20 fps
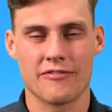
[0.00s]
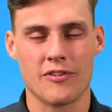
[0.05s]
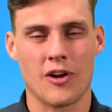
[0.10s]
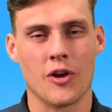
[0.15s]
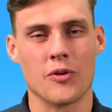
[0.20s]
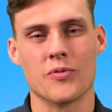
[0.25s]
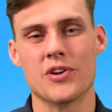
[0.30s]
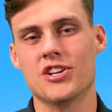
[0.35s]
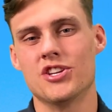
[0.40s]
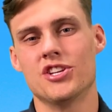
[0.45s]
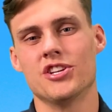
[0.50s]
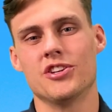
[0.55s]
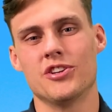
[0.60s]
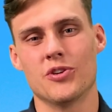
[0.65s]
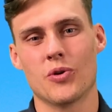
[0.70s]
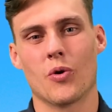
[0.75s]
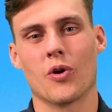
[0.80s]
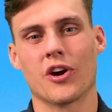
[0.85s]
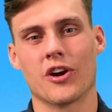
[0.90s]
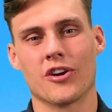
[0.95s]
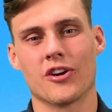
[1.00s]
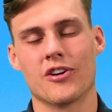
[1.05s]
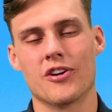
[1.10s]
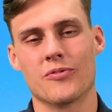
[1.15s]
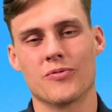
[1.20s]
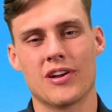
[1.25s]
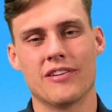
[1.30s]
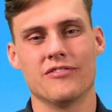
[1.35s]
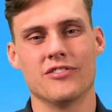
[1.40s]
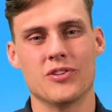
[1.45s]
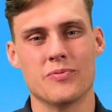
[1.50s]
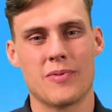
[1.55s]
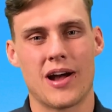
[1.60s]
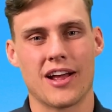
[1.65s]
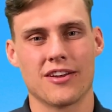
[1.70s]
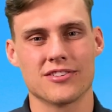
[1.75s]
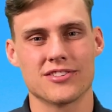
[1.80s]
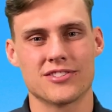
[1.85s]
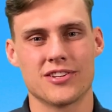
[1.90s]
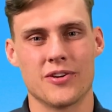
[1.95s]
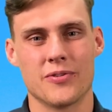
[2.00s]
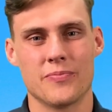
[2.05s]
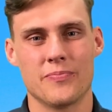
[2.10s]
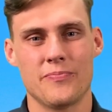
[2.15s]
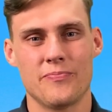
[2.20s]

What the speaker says: on reaching your current revenue milestone.